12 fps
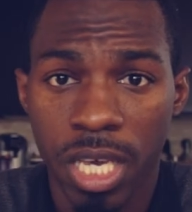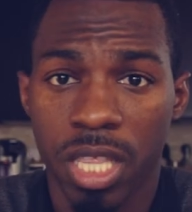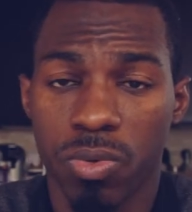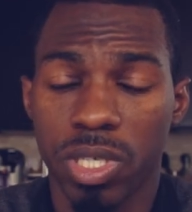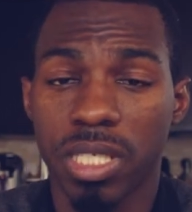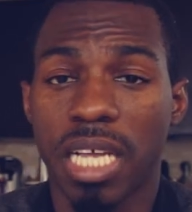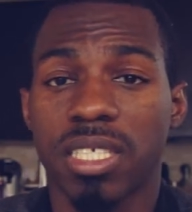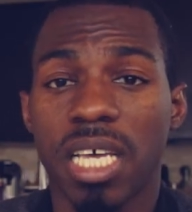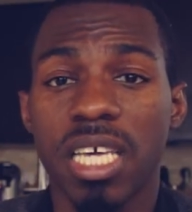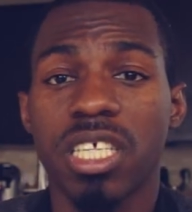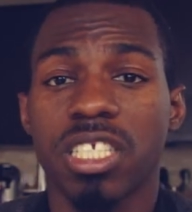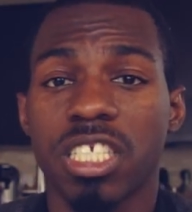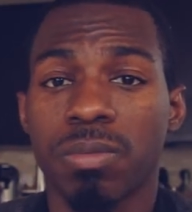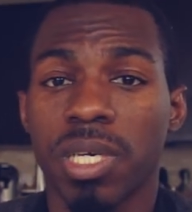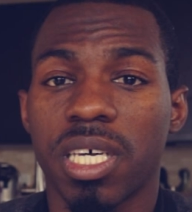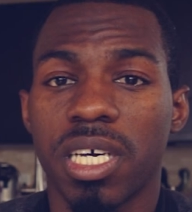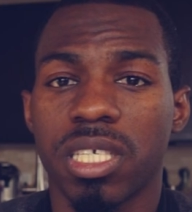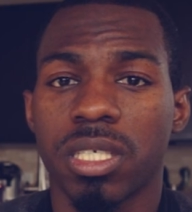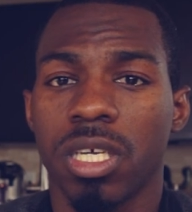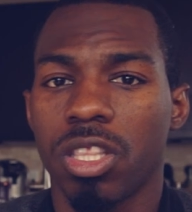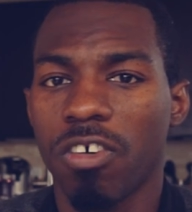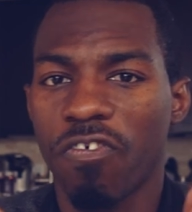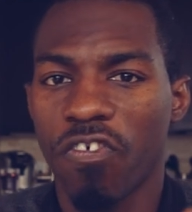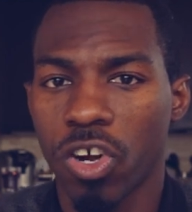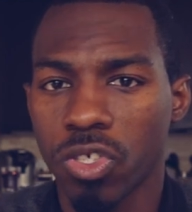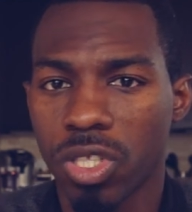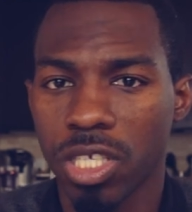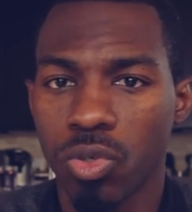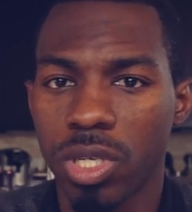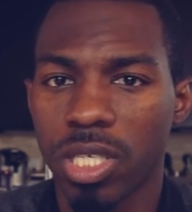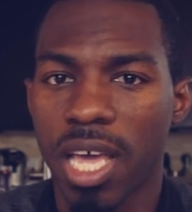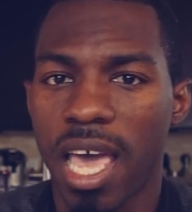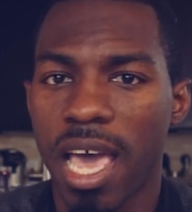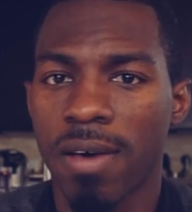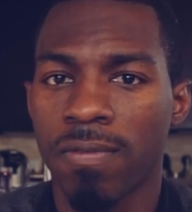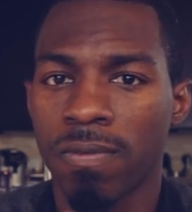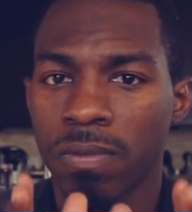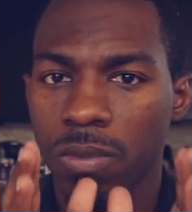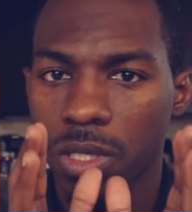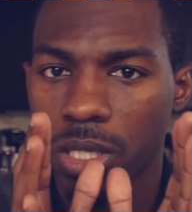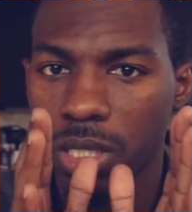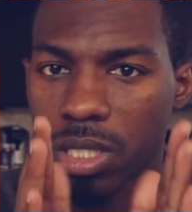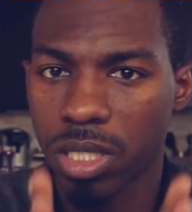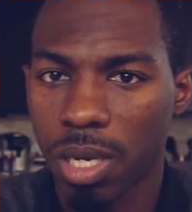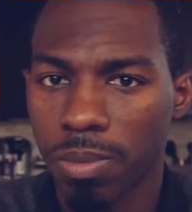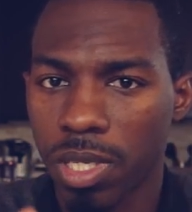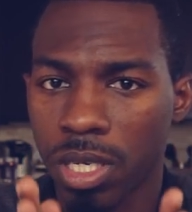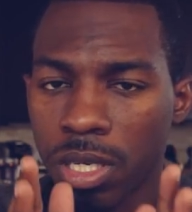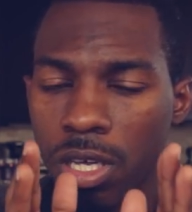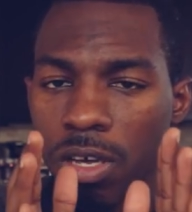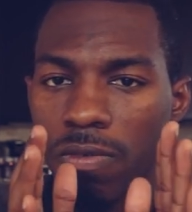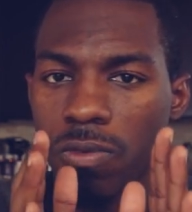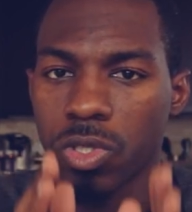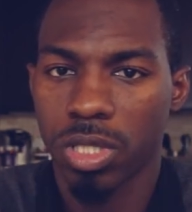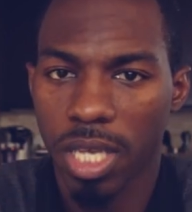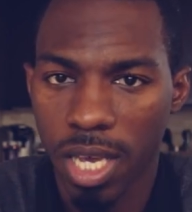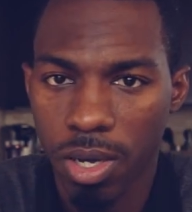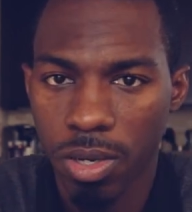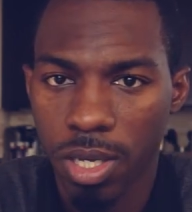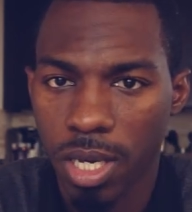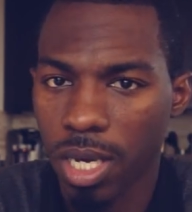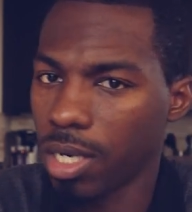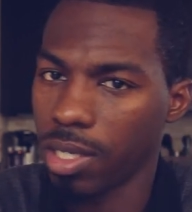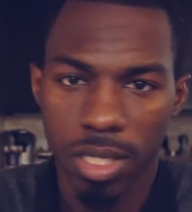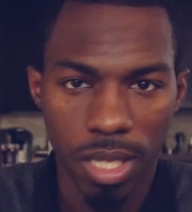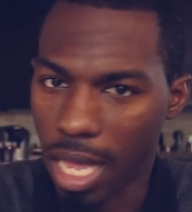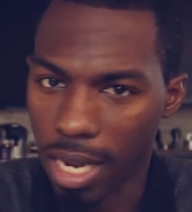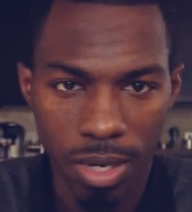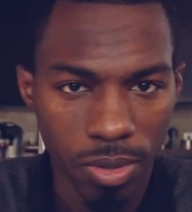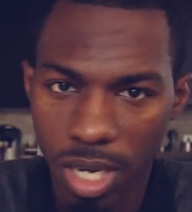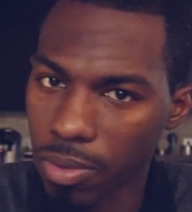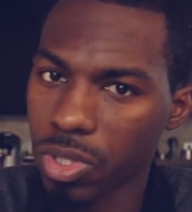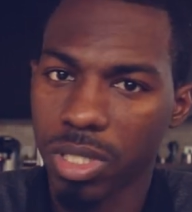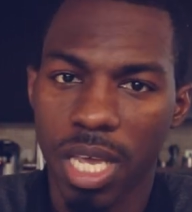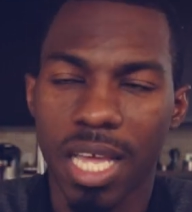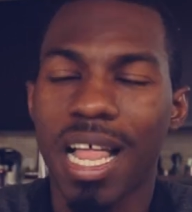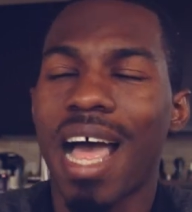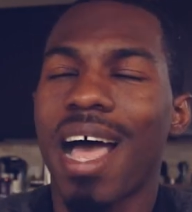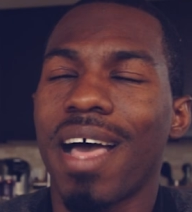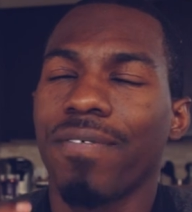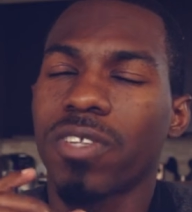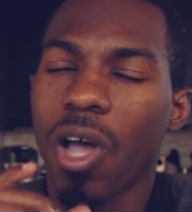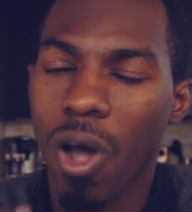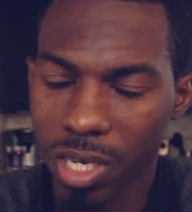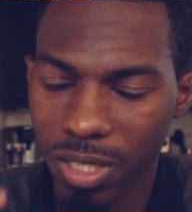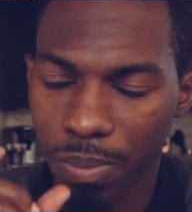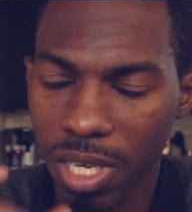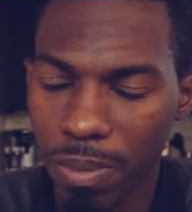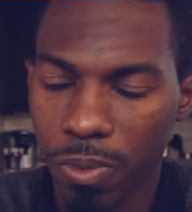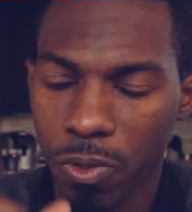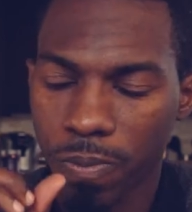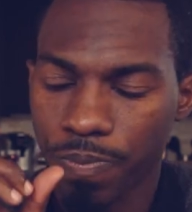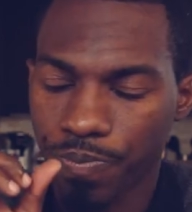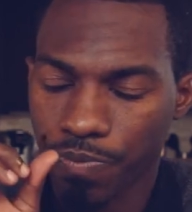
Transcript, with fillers: The reason I say this is because the first thing you need to have is something for sale. And I don't care what you're saying. I, I've talked to people,